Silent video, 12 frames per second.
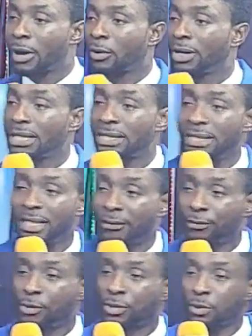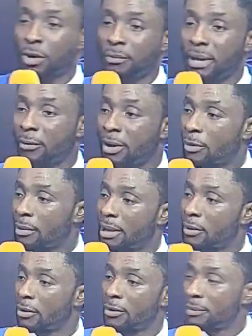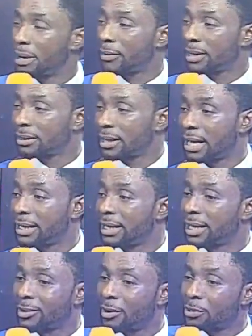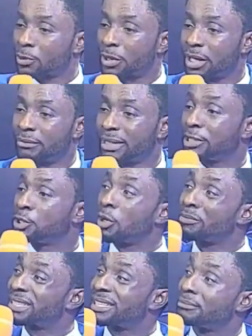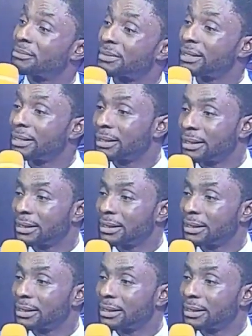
And then they were collecting their phones one by one, one by one, one by one. And then they got to him. They jumped him.